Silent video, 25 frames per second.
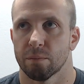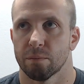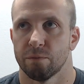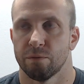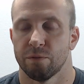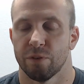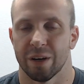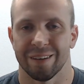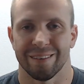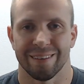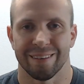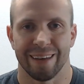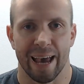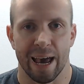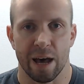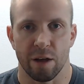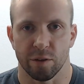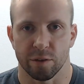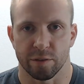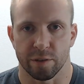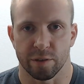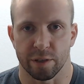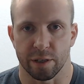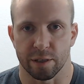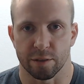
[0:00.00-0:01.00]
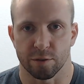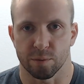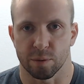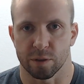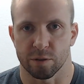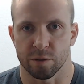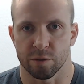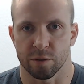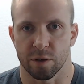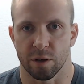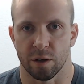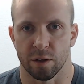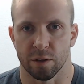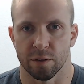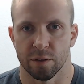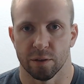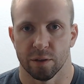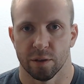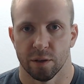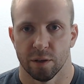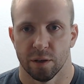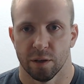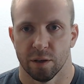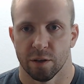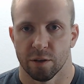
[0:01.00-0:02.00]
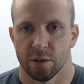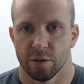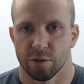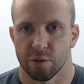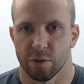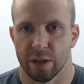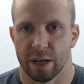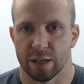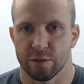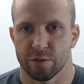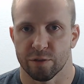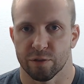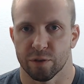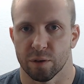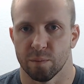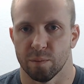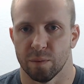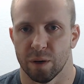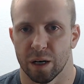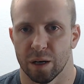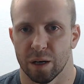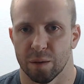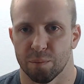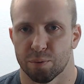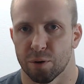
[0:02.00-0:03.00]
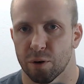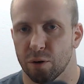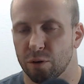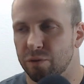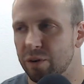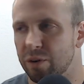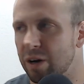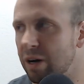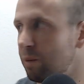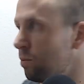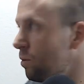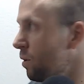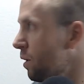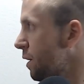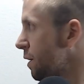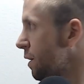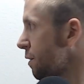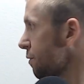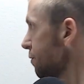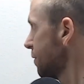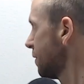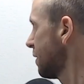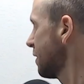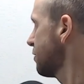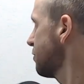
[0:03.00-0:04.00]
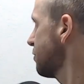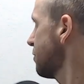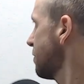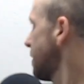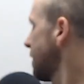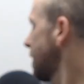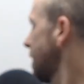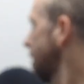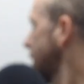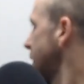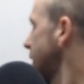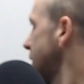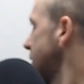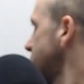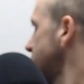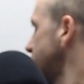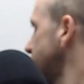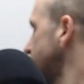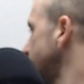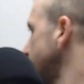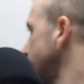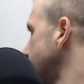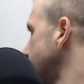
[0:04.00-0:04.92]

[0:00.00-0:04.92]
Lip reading: Vitality is what it's called. So that's from Pro Vibe Life. I actually think I got some right